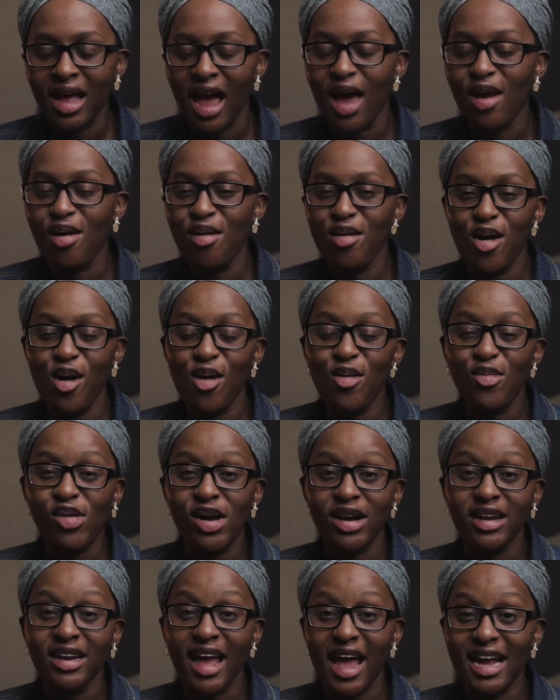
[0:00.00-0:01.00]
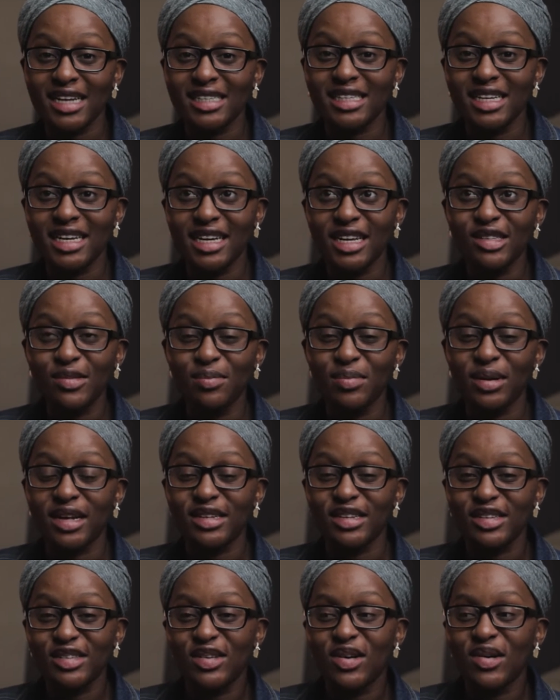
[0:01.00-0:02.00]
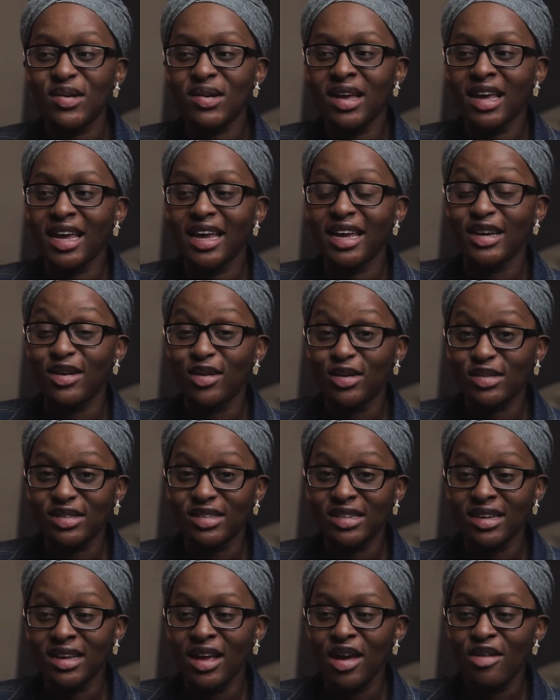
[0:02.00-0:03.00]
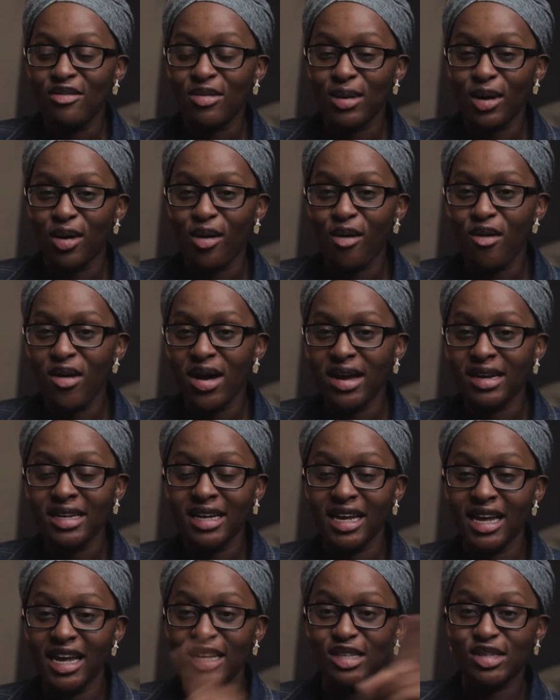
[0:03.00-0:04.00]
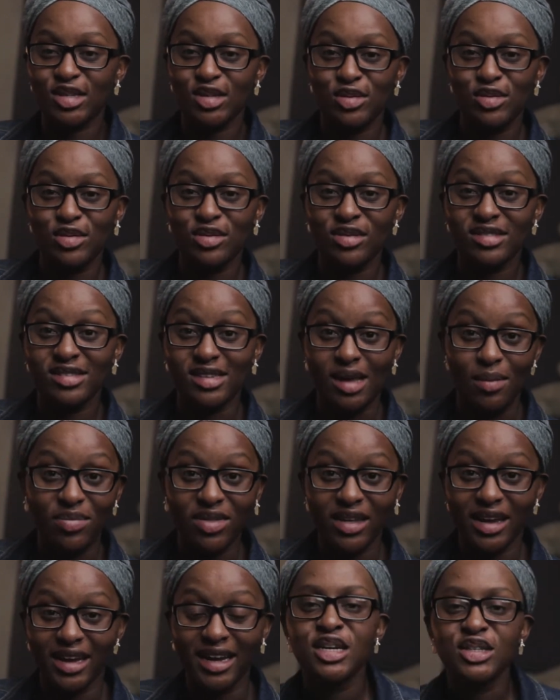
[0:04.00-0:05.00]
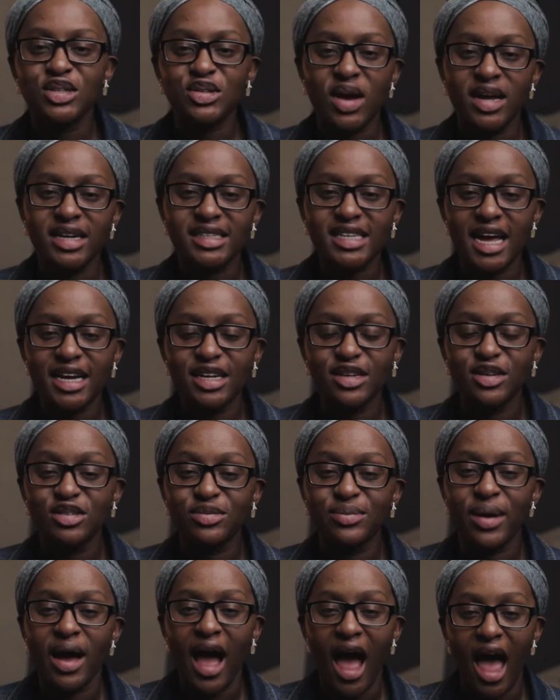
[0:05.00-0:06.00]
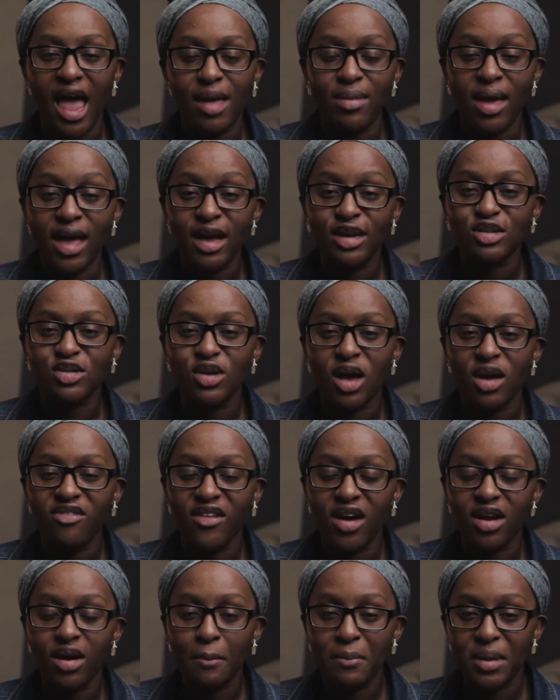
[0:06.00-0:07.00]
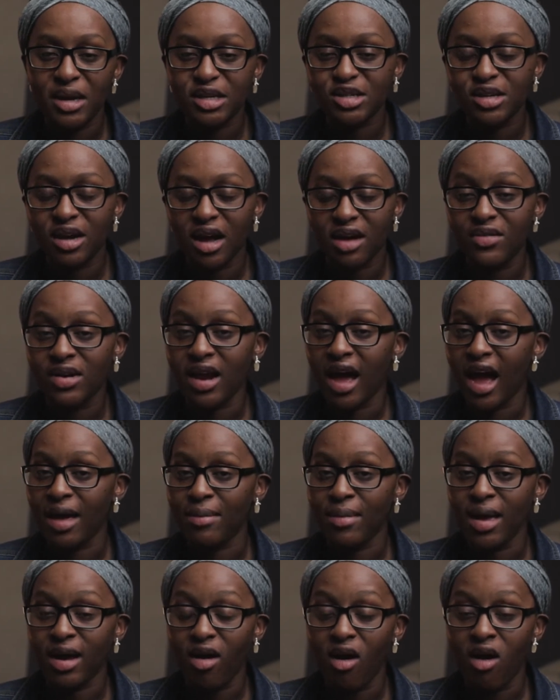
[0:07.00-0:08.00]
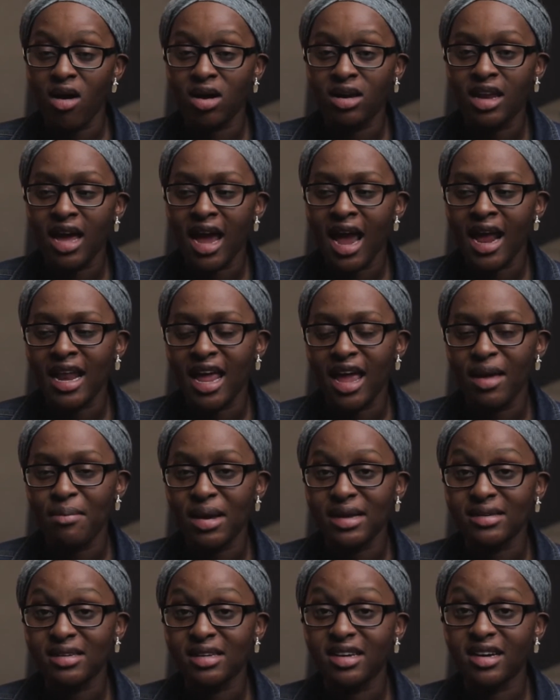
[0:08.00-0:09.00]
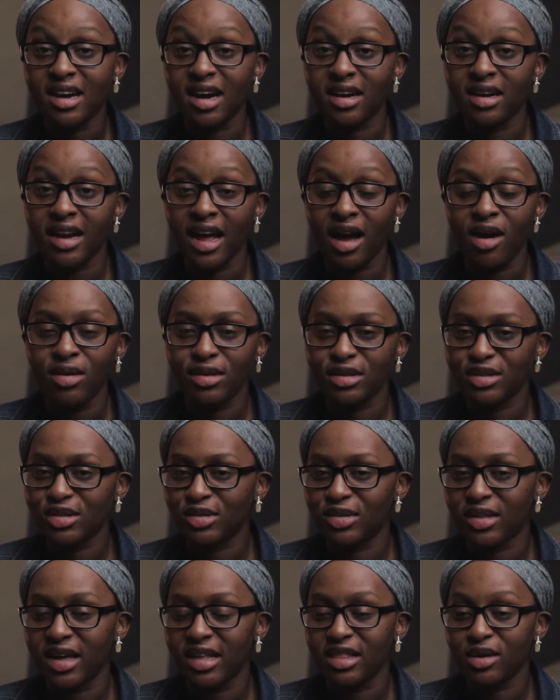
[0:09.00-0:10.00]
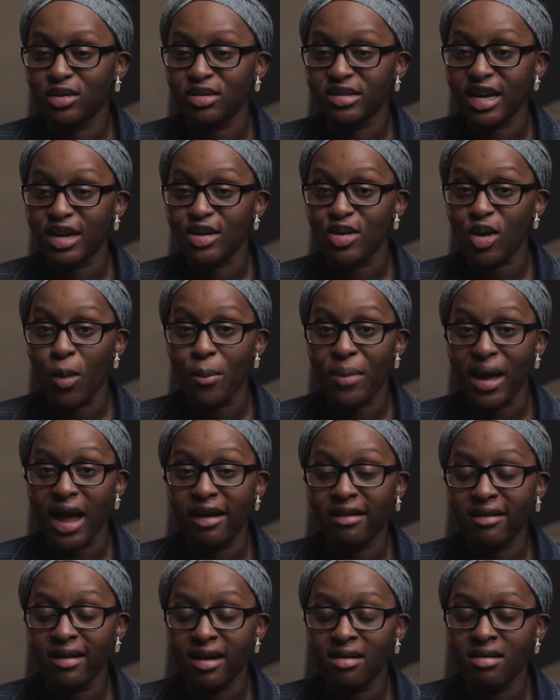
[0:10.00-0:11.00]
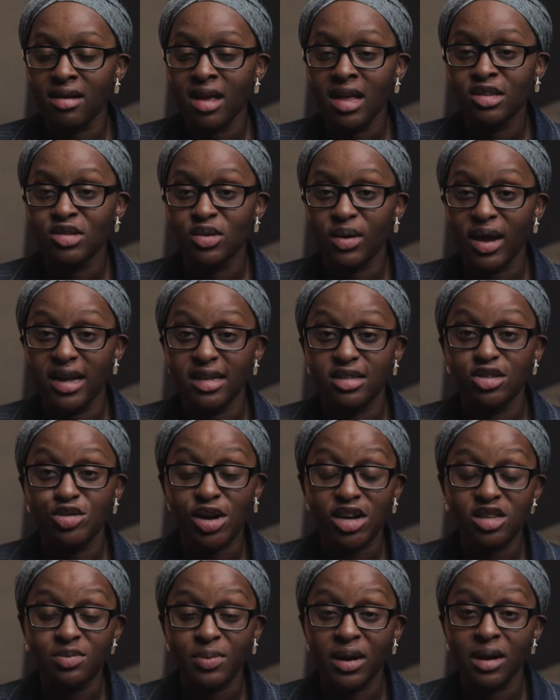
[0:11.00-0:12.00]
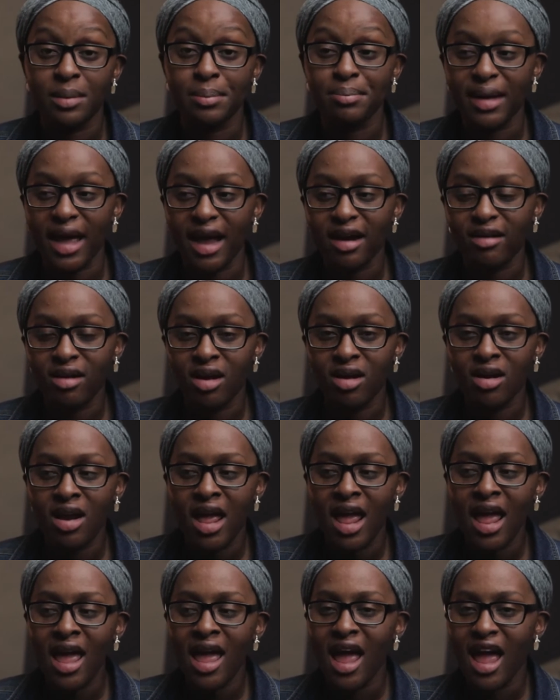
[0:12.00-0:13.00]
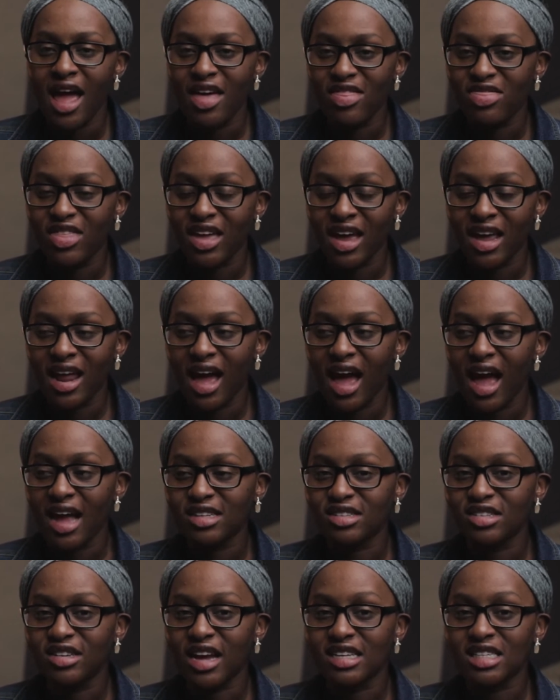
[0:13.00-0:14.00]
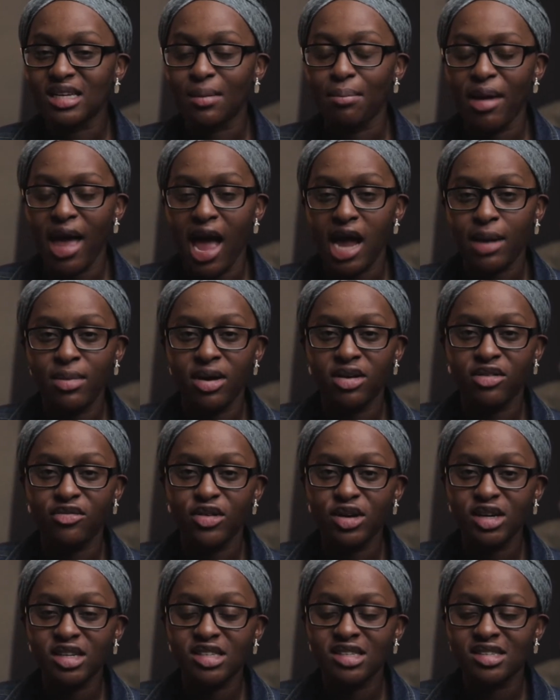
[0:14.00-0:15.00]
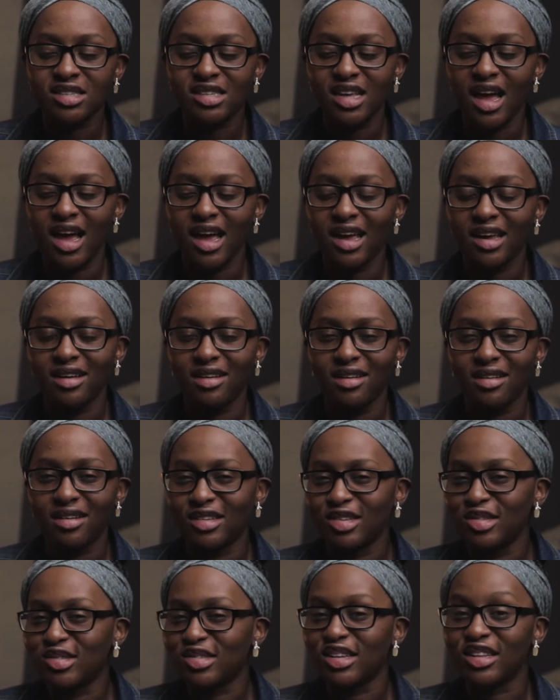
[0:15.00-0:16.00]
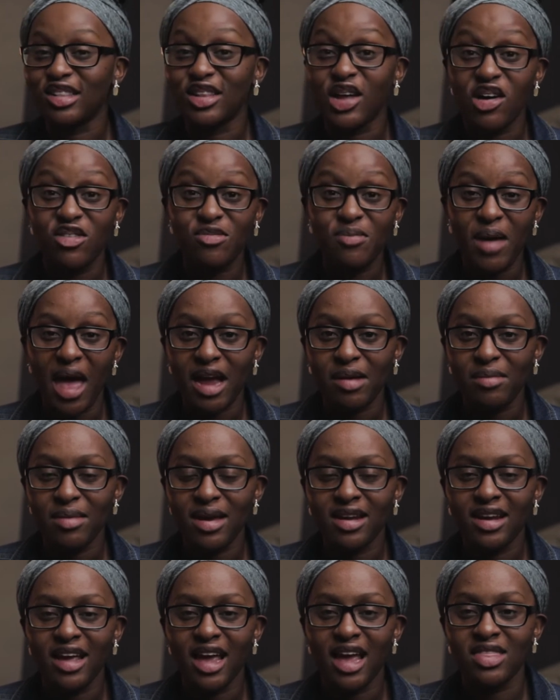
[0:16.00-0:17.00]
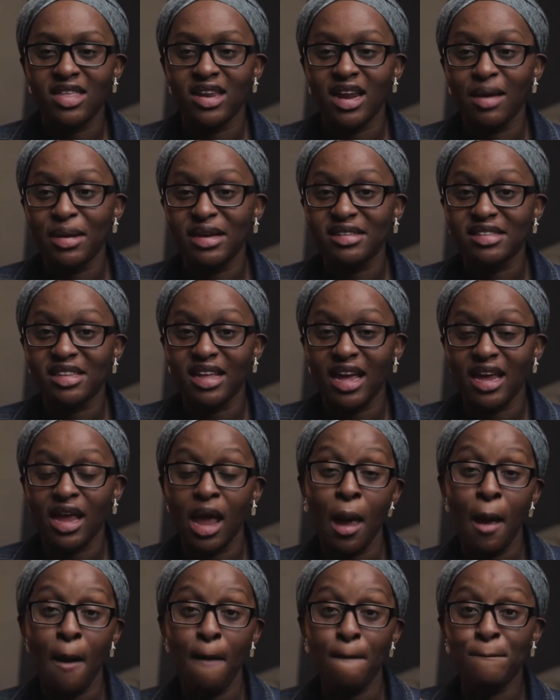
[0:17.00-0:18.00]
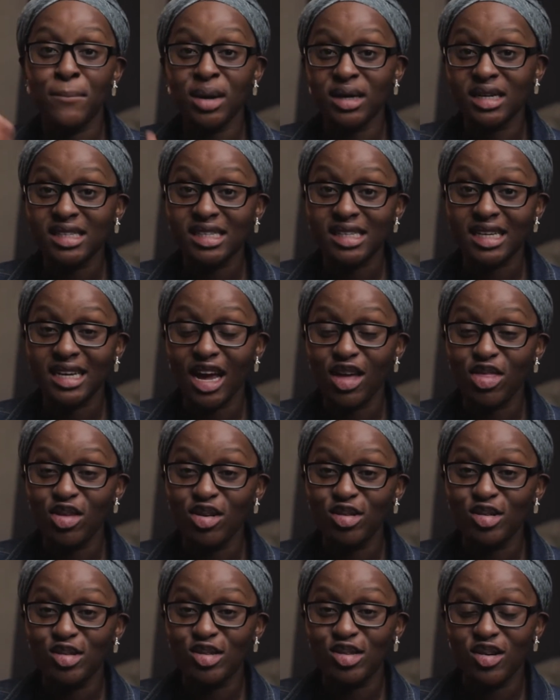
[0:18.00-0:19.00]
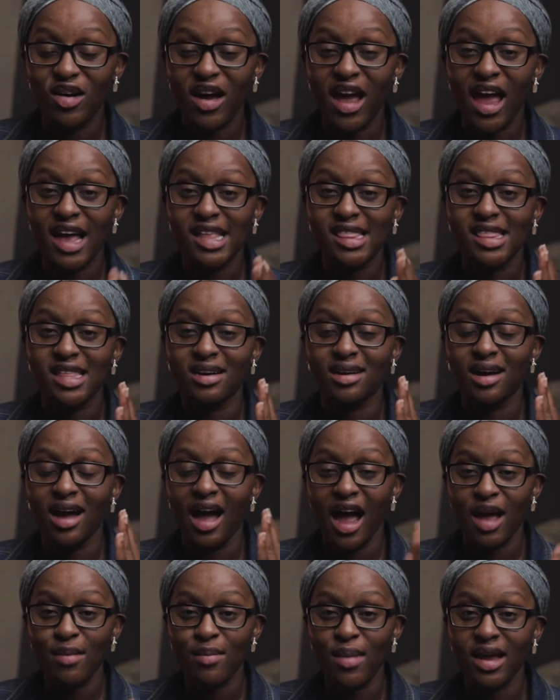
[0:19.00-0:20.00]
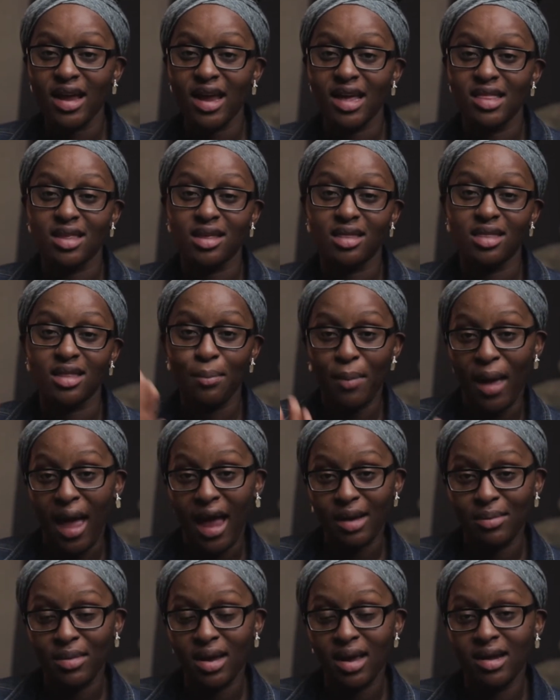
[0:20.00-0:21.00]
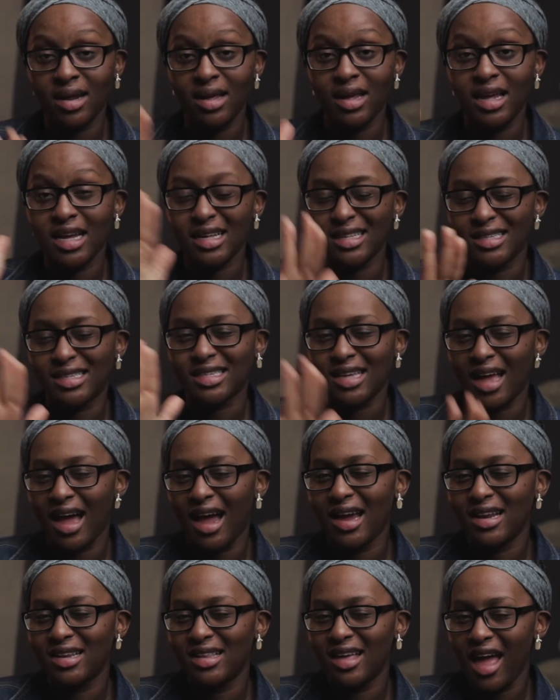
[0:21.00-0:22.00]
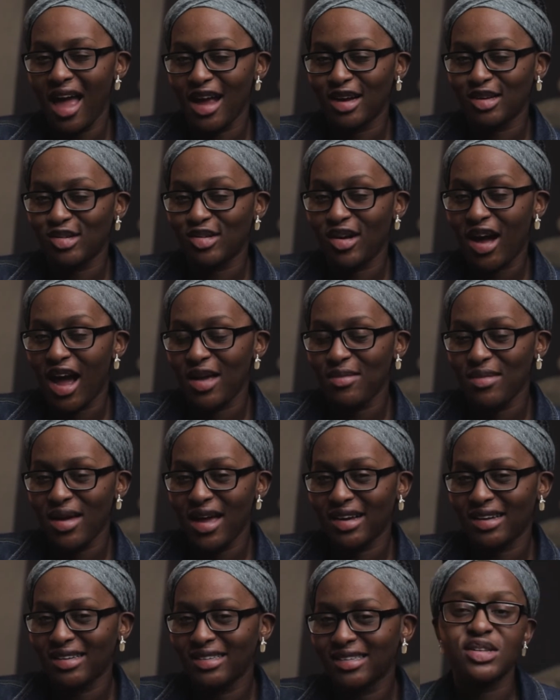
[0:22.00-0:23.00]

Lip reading: I don't know what it actually is, but I just know it goes from a coin into something. So I decided to use my iMac. So I found a picture of an iMac online and basically cut it out so that there was like no background. So it had a transparent background. And then I just got some Pac-Man footage since I used to love Pac-Man. And then I basically like put it together. So I had the iMac and then the Pac-Man inside the actual iMac.